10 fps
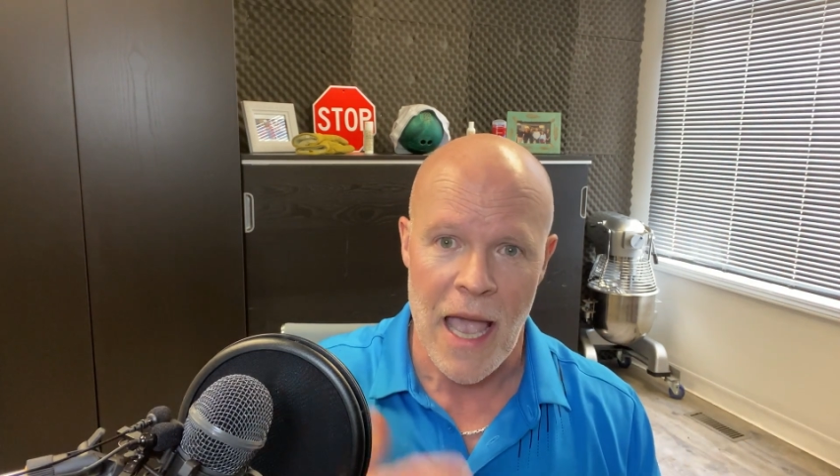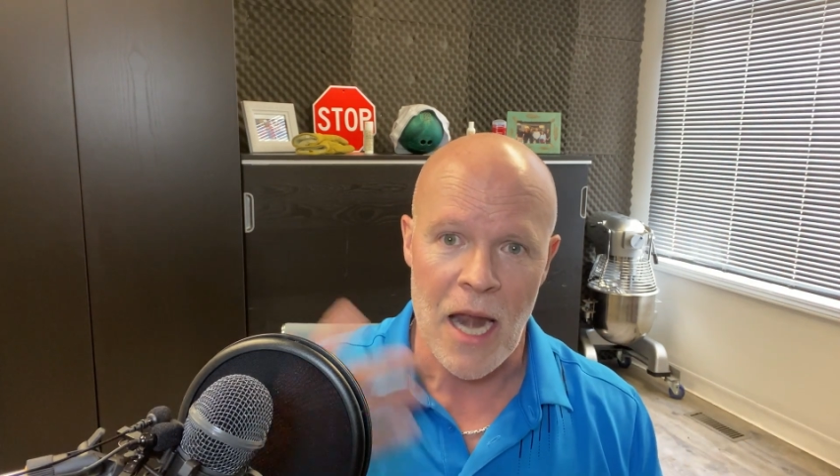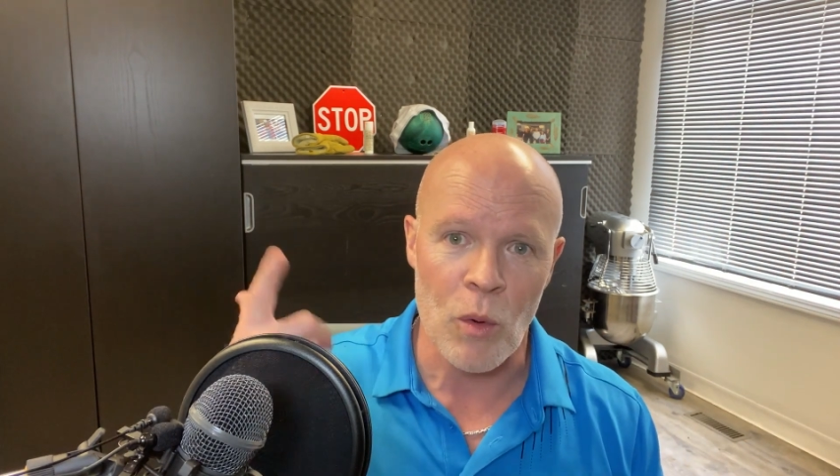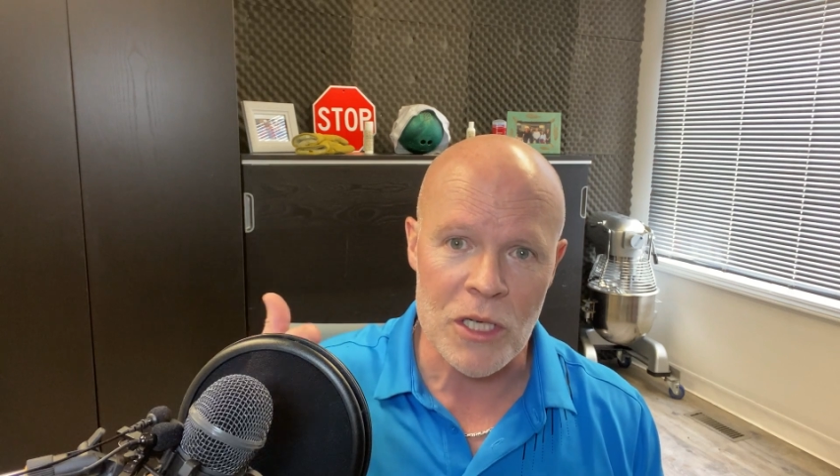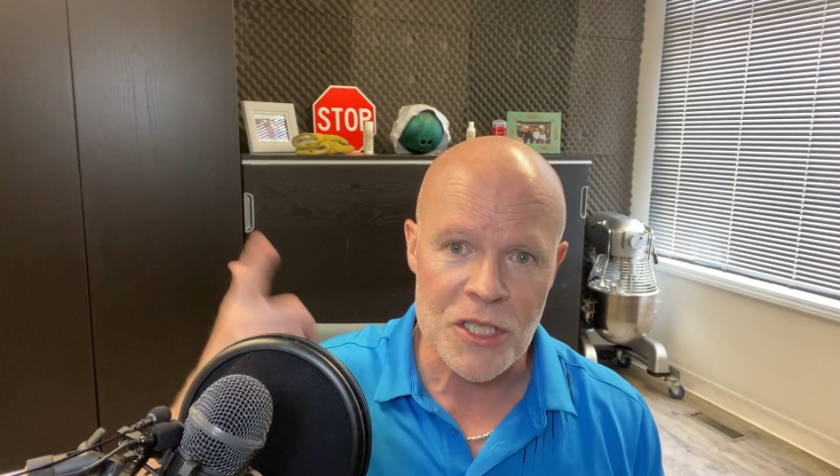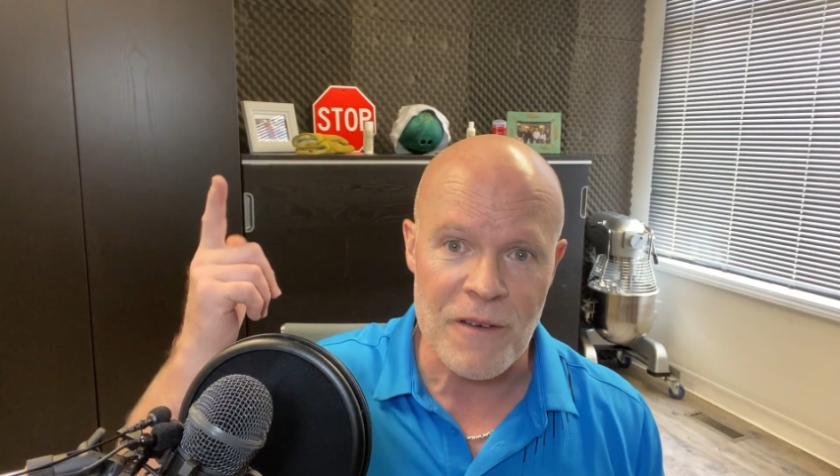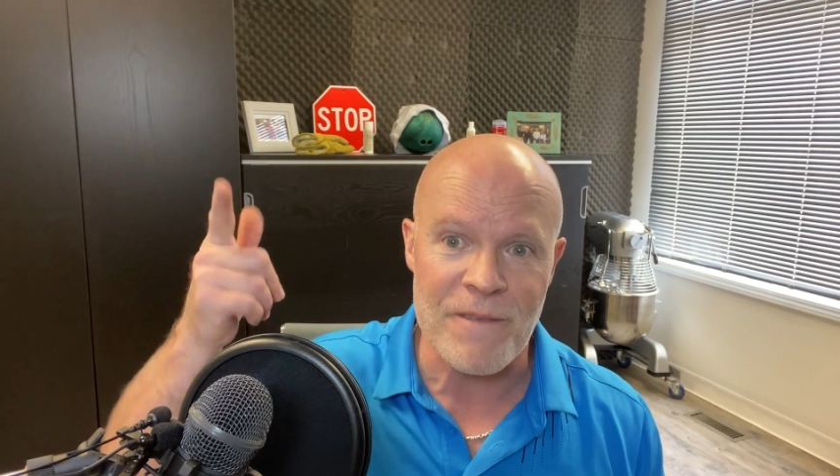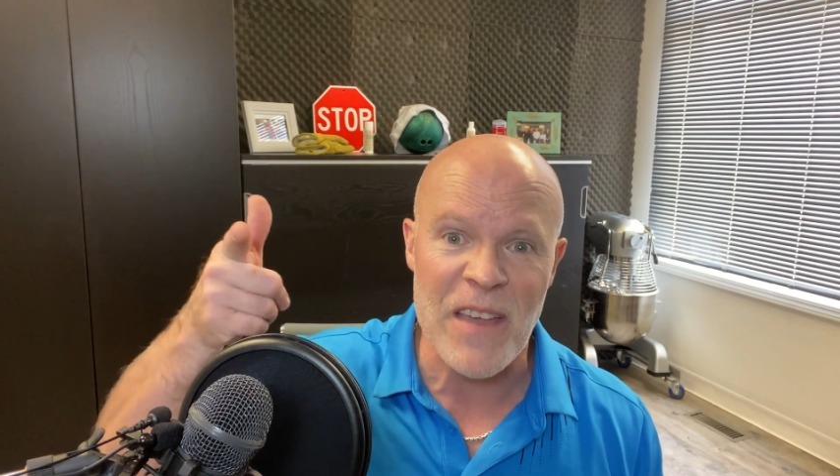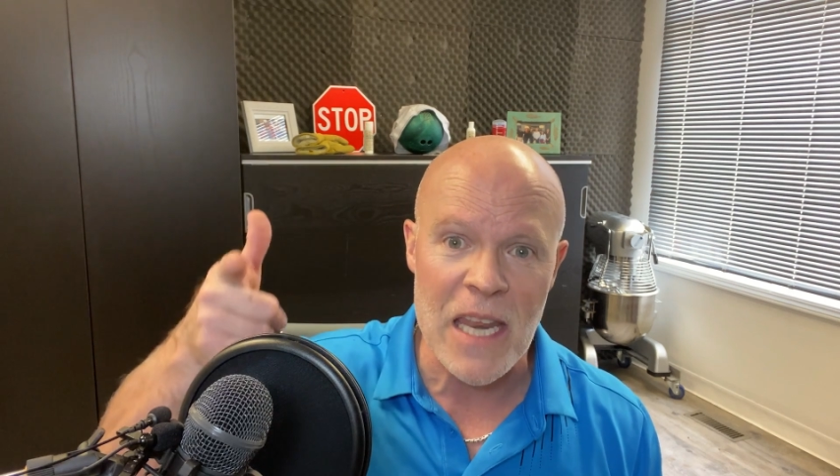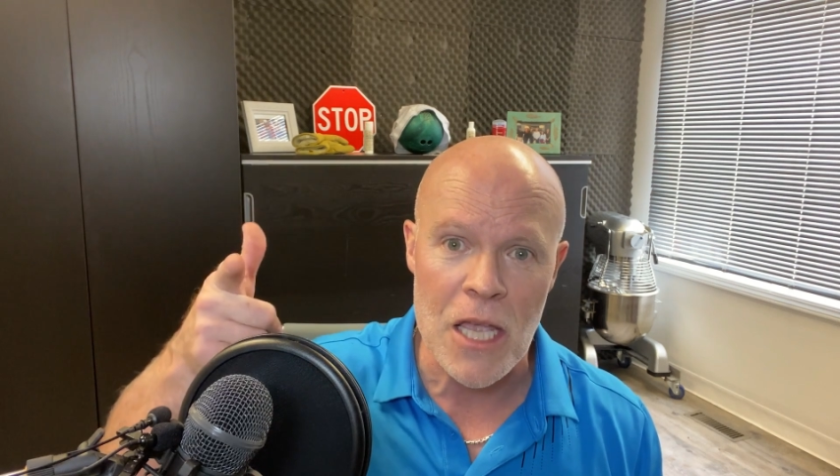And I want you to
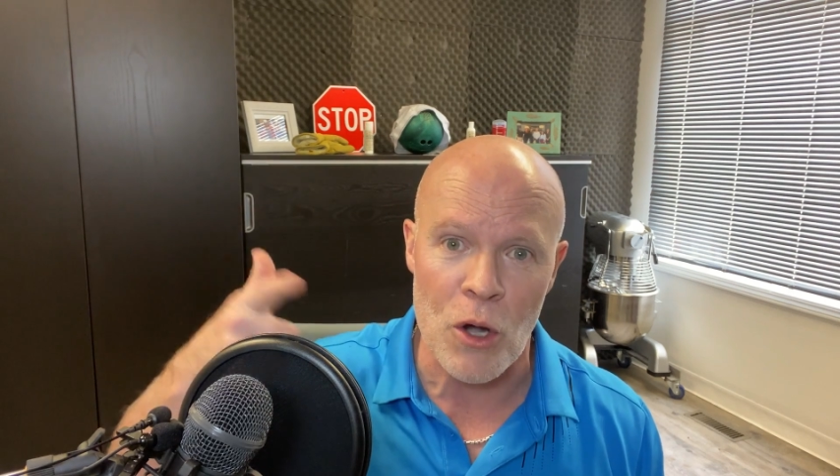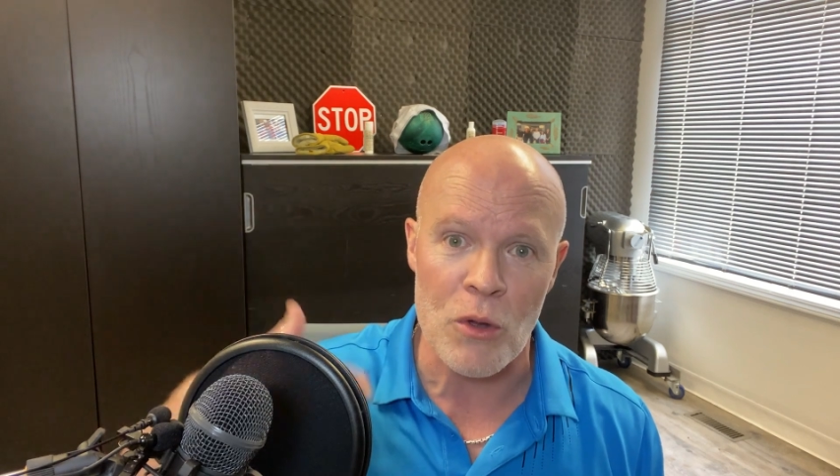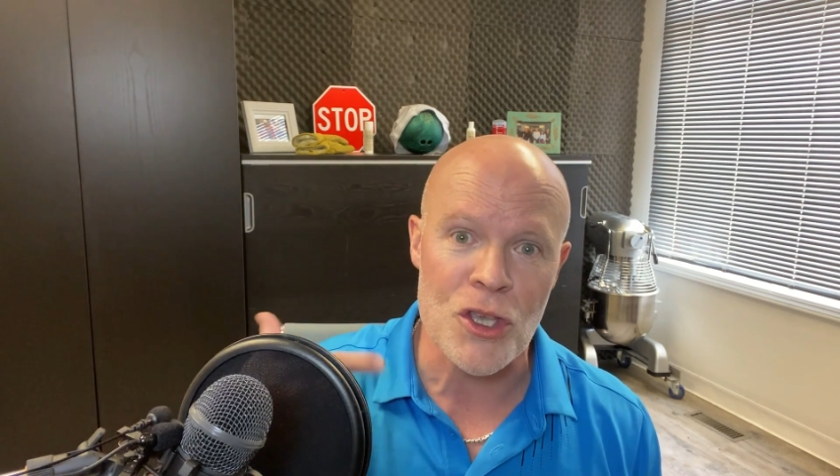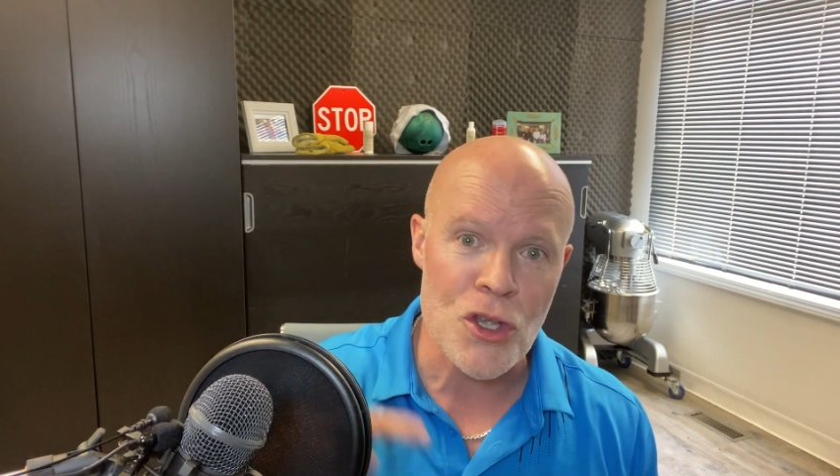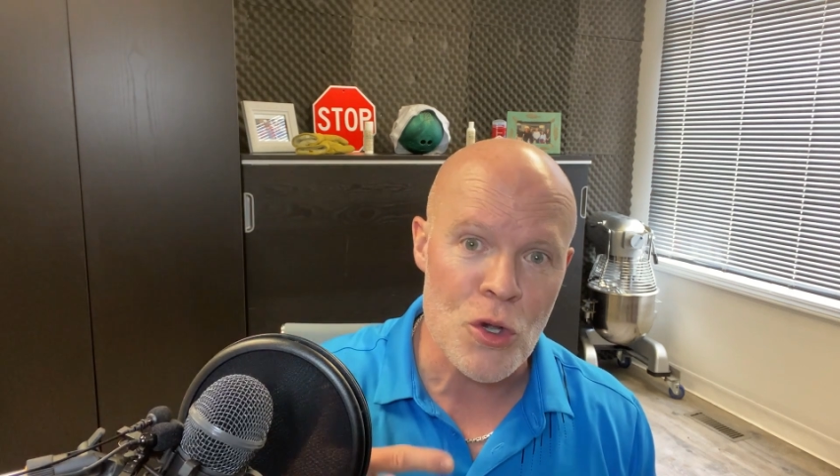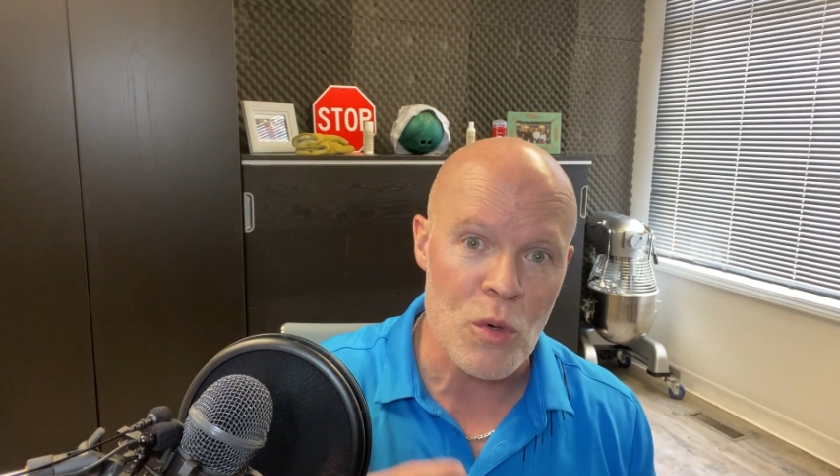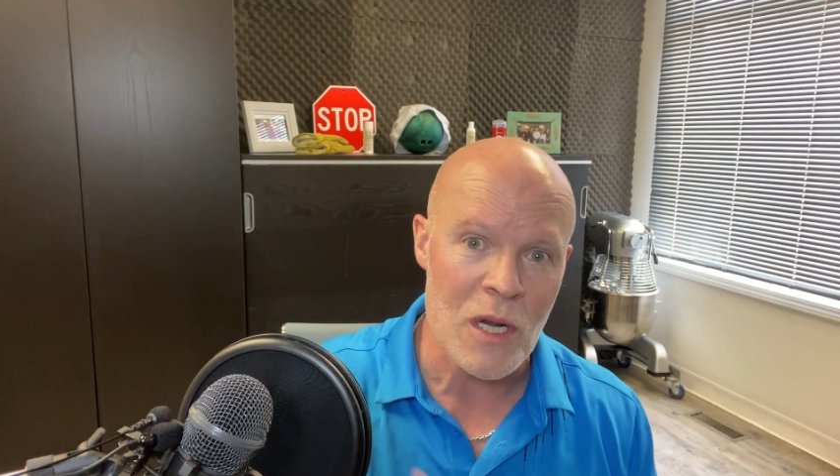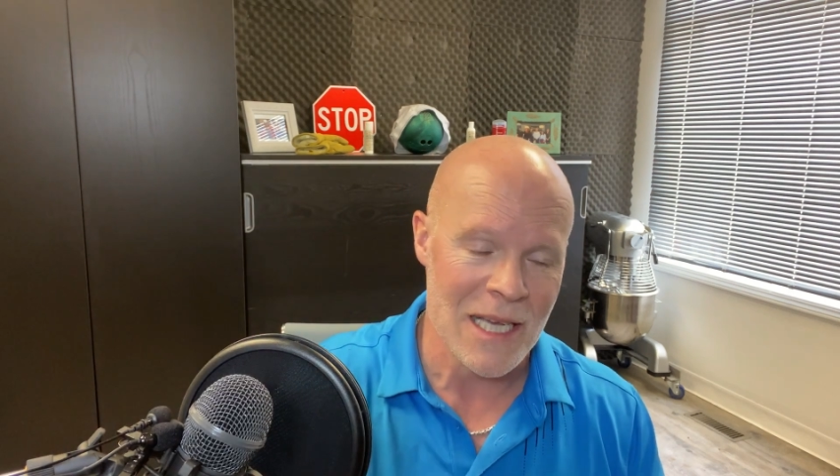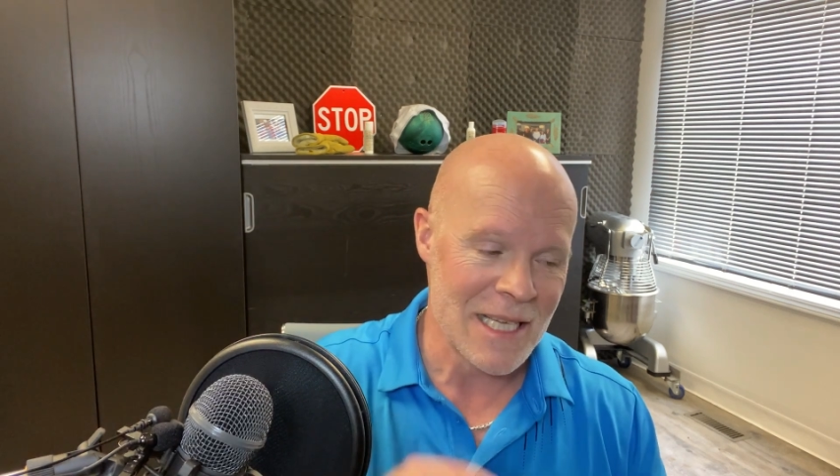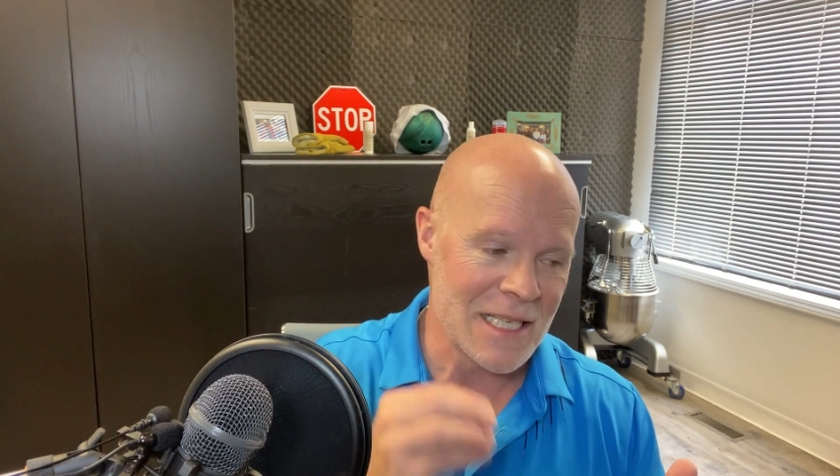video you